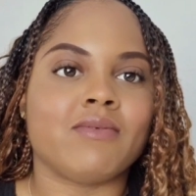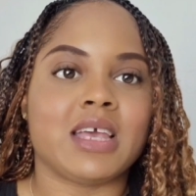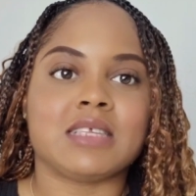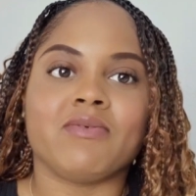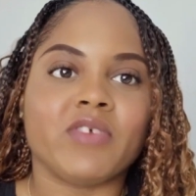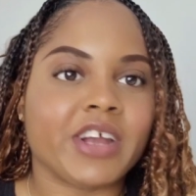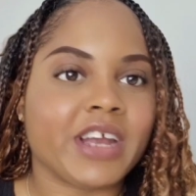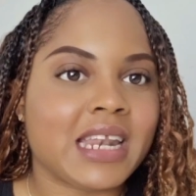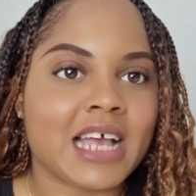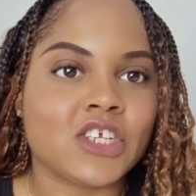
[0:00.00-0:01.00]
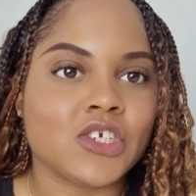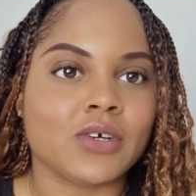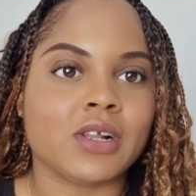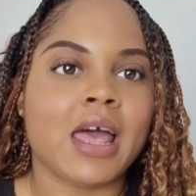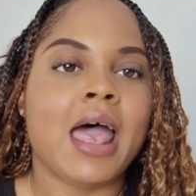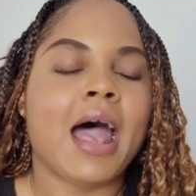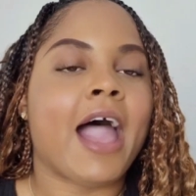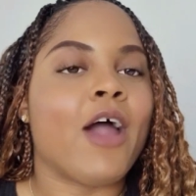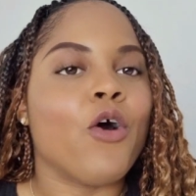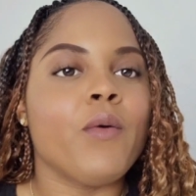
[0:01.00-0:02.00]
it's very natural i
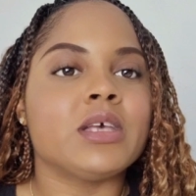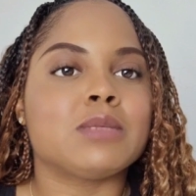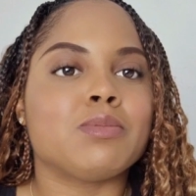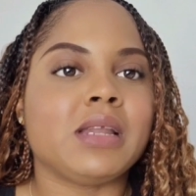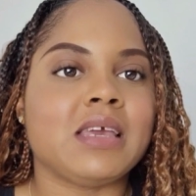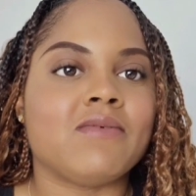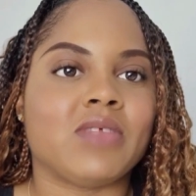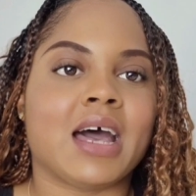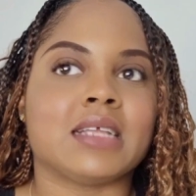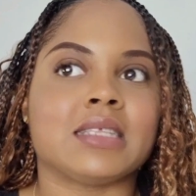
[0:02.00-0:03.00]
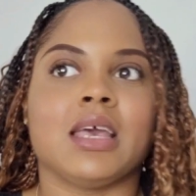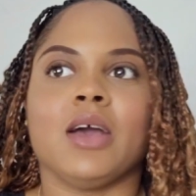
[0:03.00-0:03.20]
always believe that